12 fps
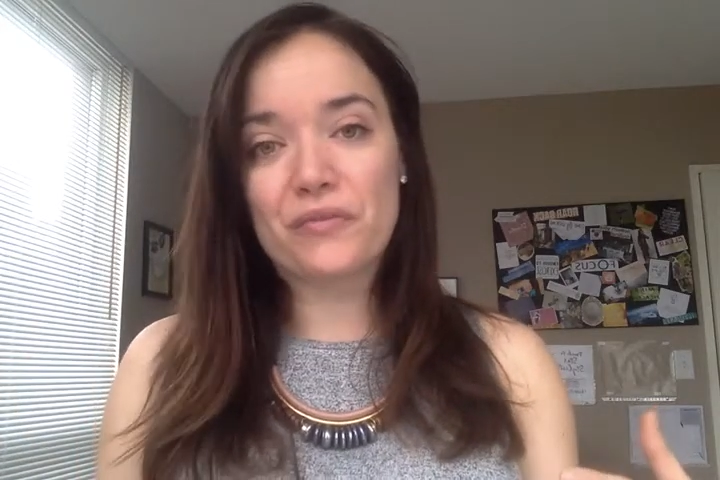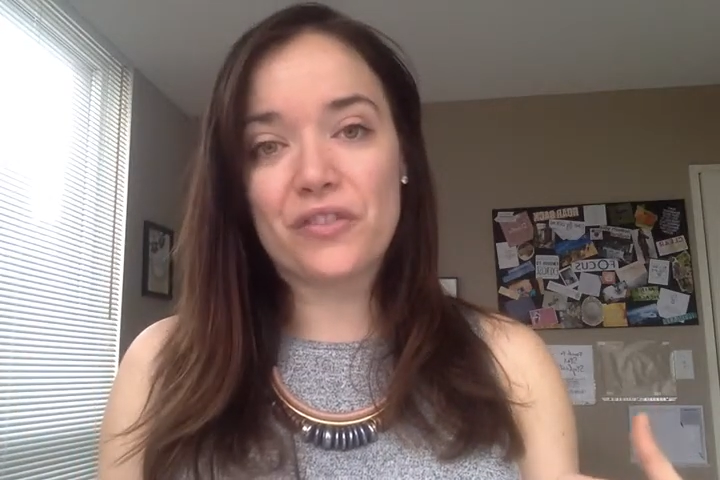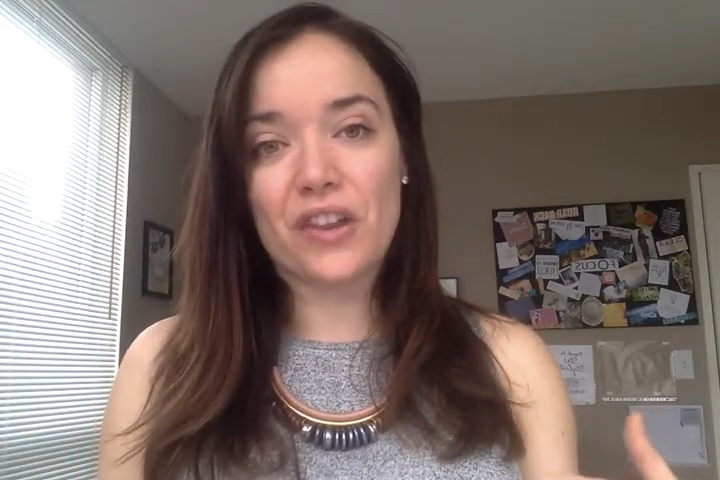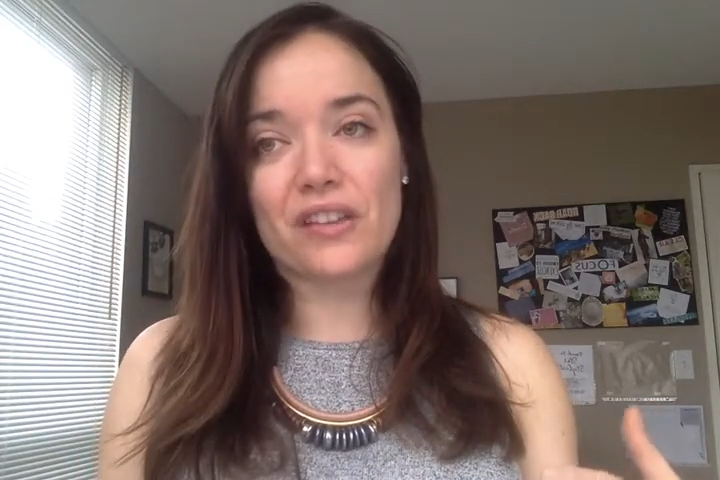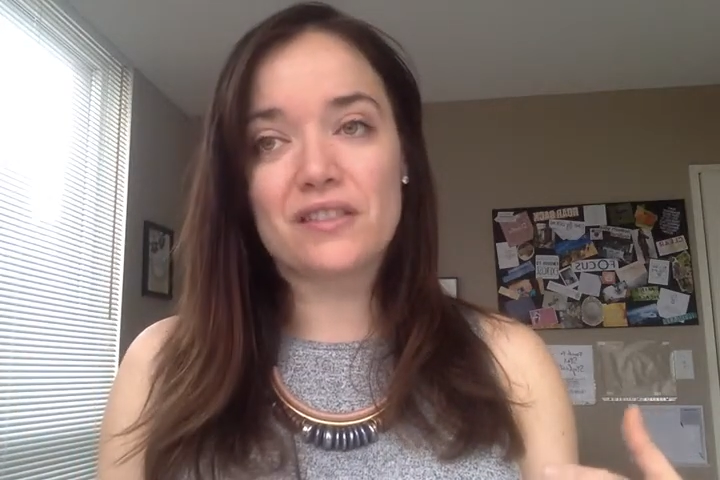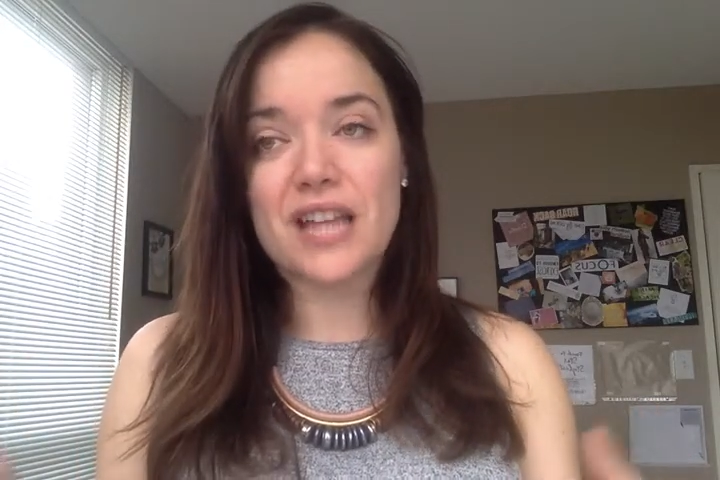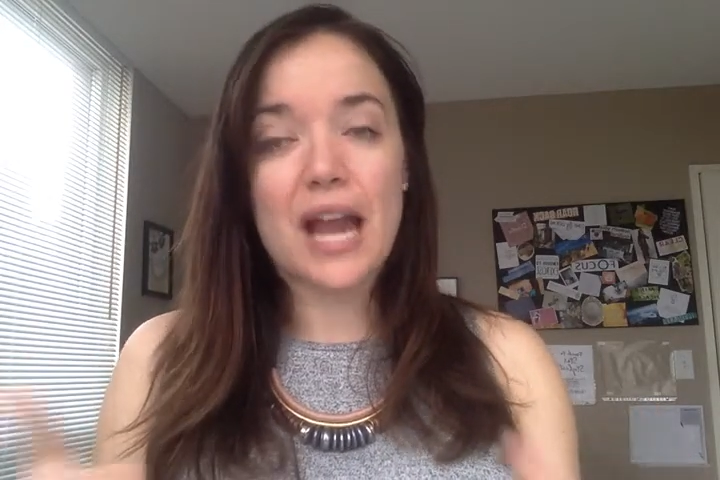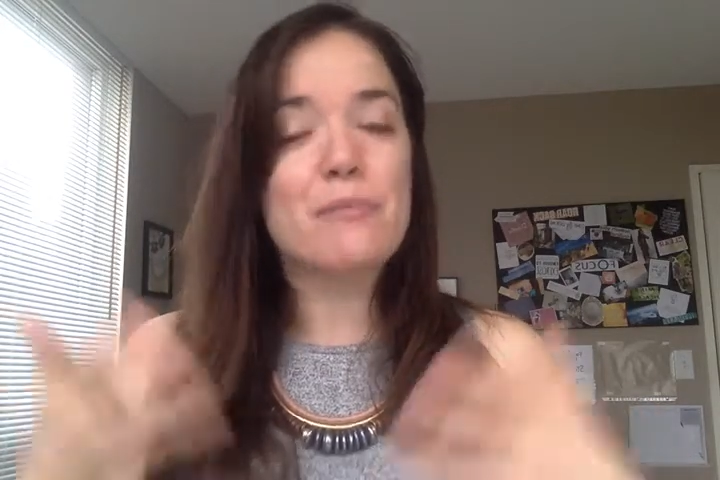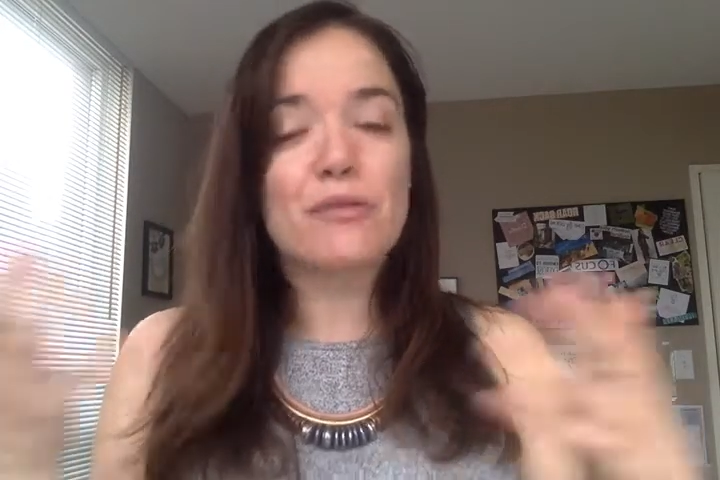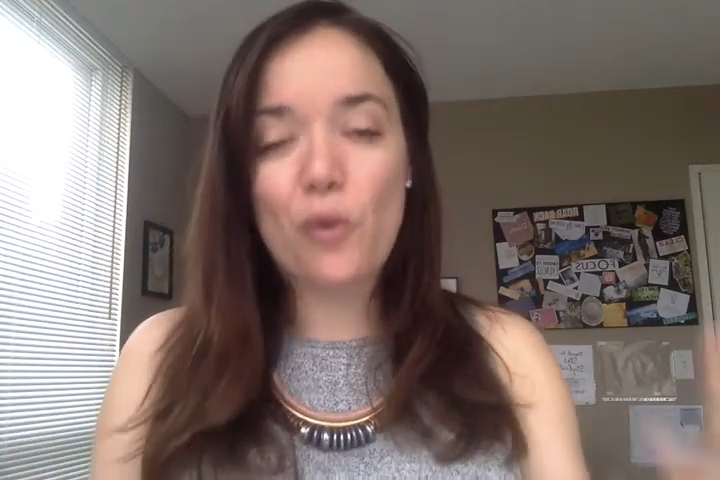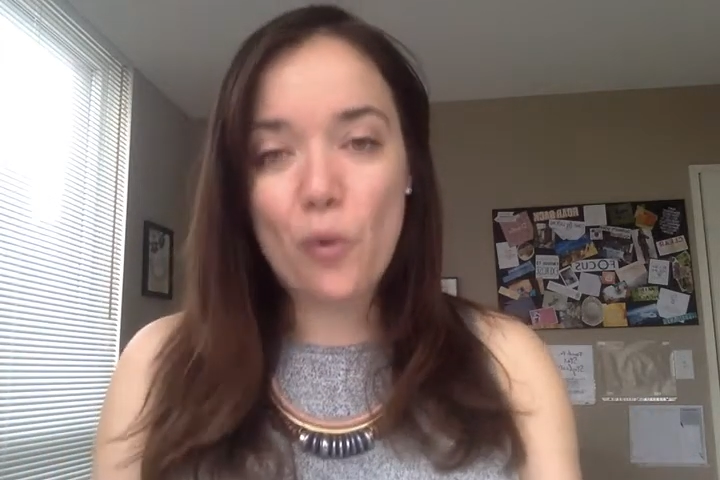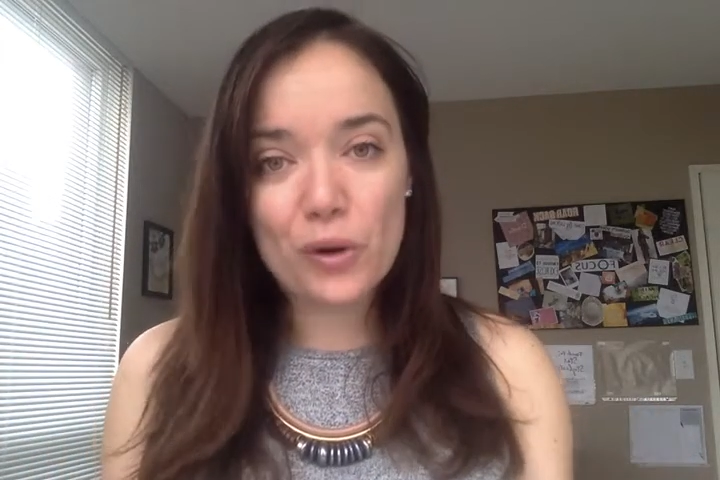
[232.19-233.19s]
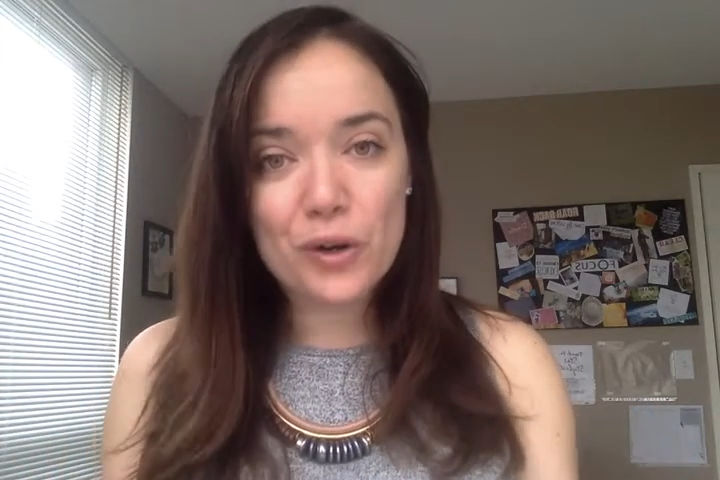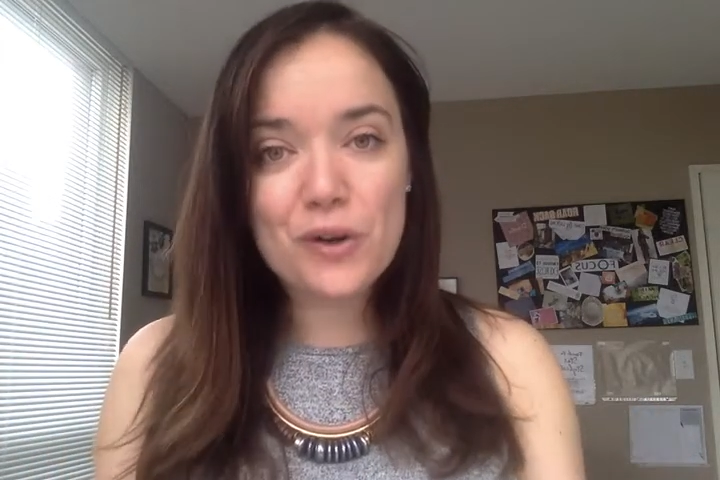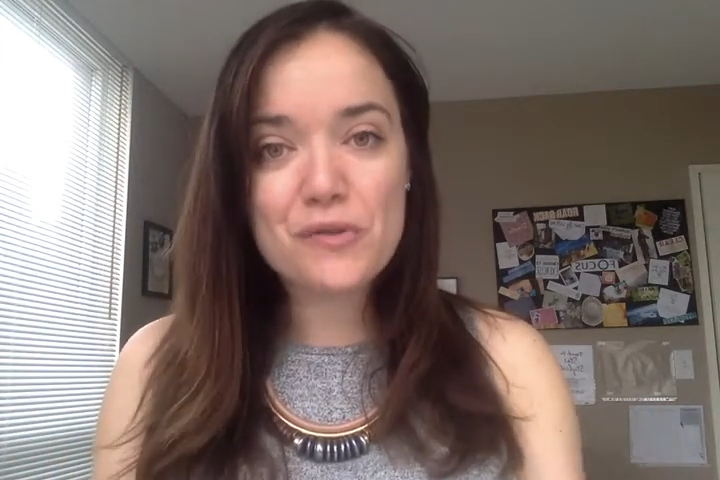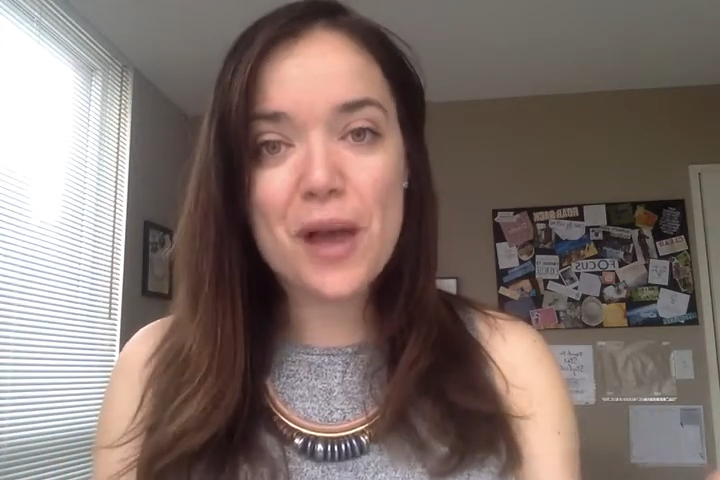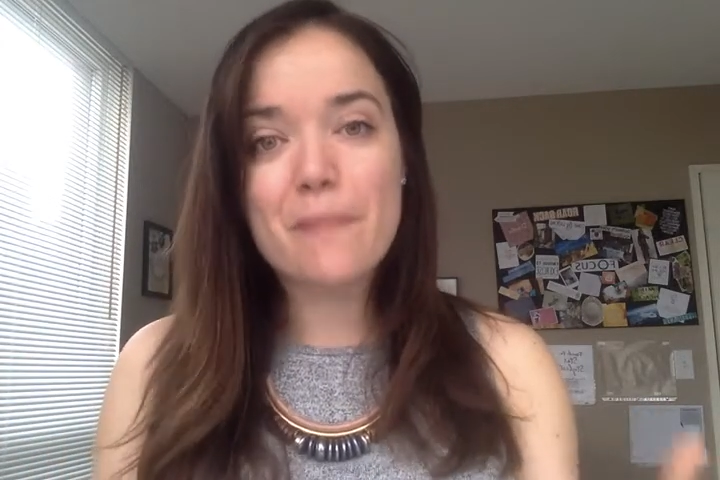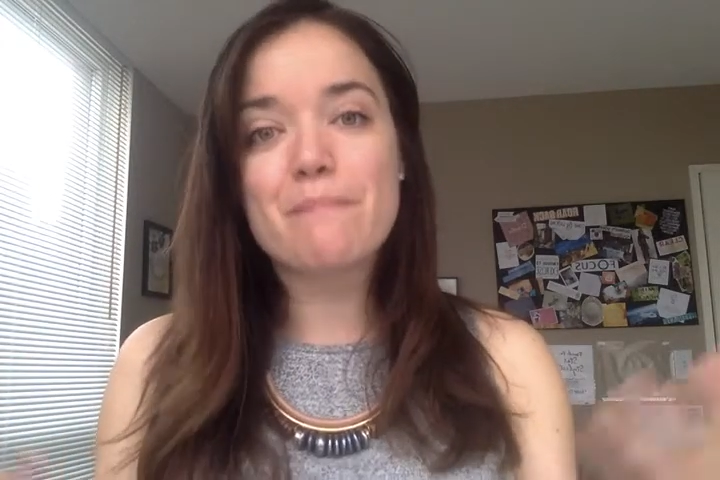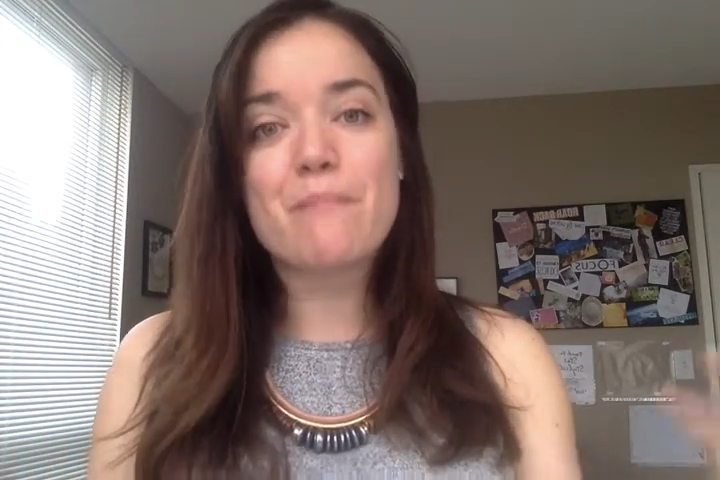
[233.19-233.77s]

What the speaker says: the type of order that